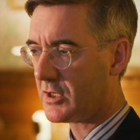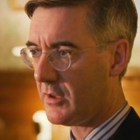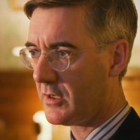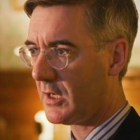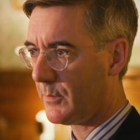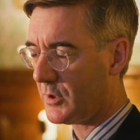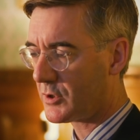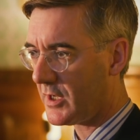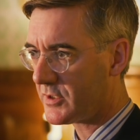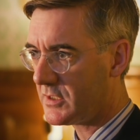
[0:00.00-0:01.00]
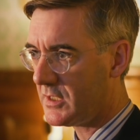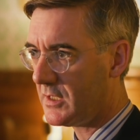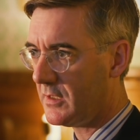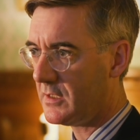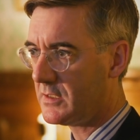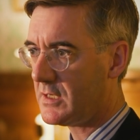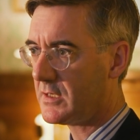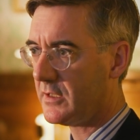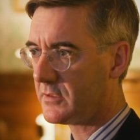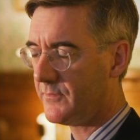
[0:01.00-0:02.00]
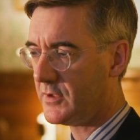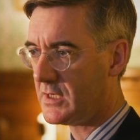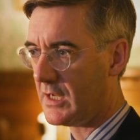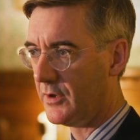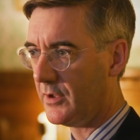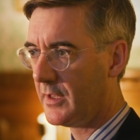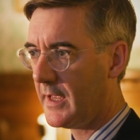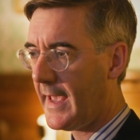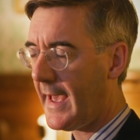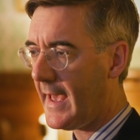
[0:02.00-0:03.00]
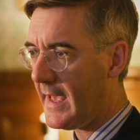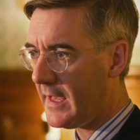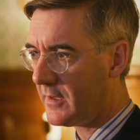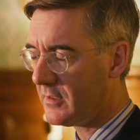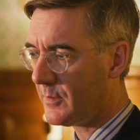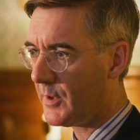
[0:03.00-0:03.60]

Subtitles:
shown that he can be trusted in the details of the deal and in the